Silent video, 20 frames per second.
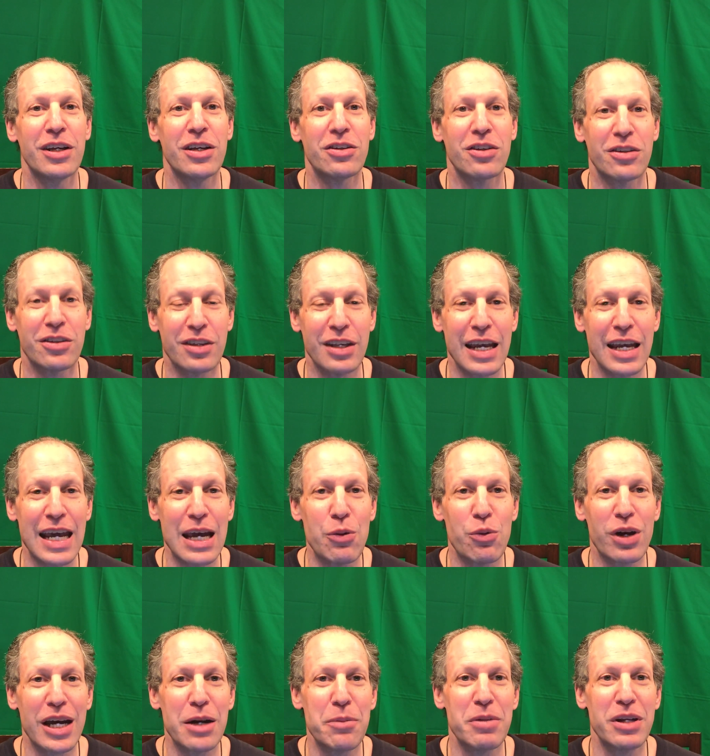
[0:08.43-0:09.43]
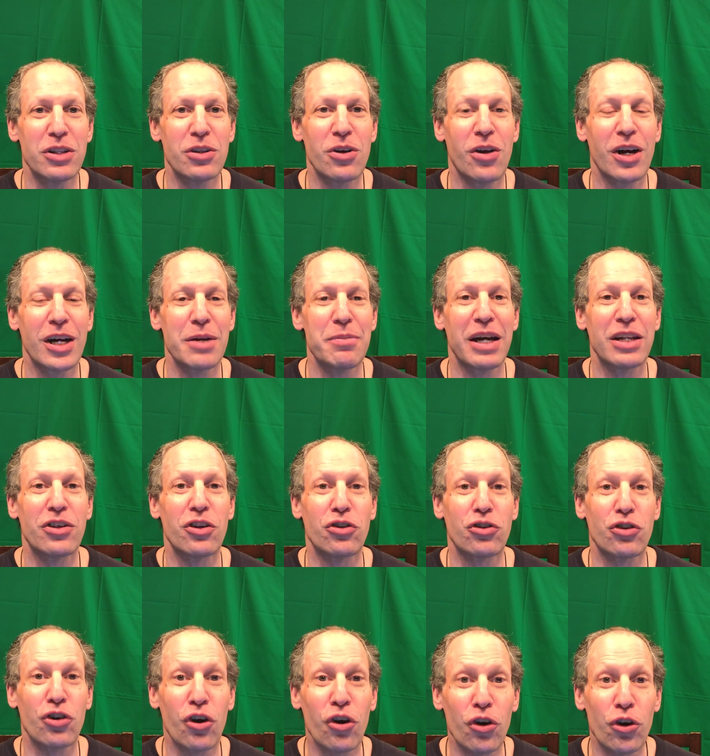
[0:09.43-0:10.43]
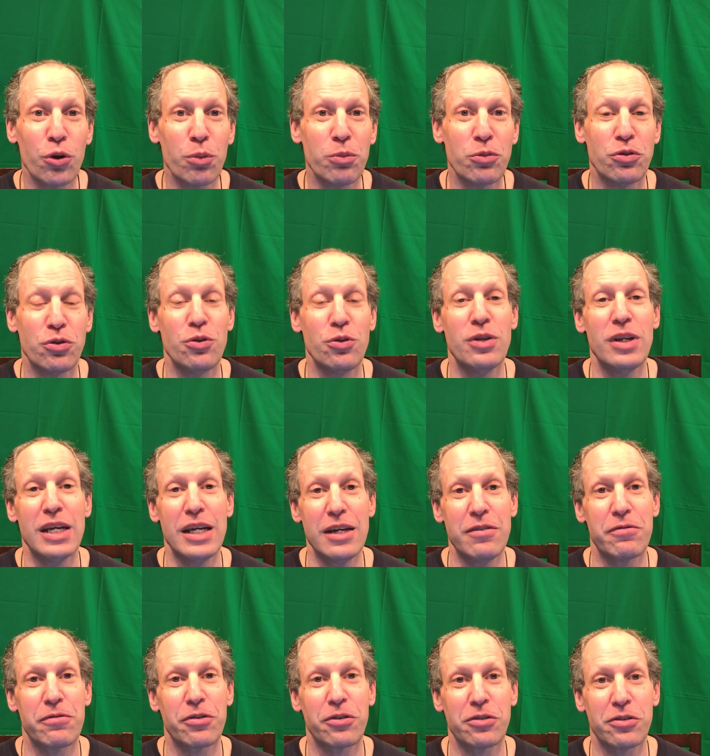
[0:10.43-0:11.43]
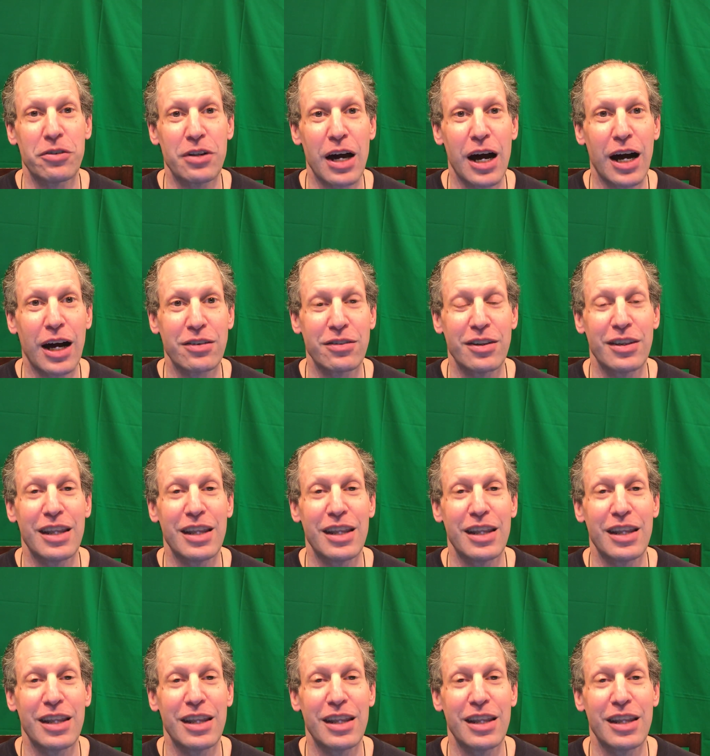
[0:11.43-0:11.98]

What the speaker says: So today we're going to be talking about the terms you need for stocks,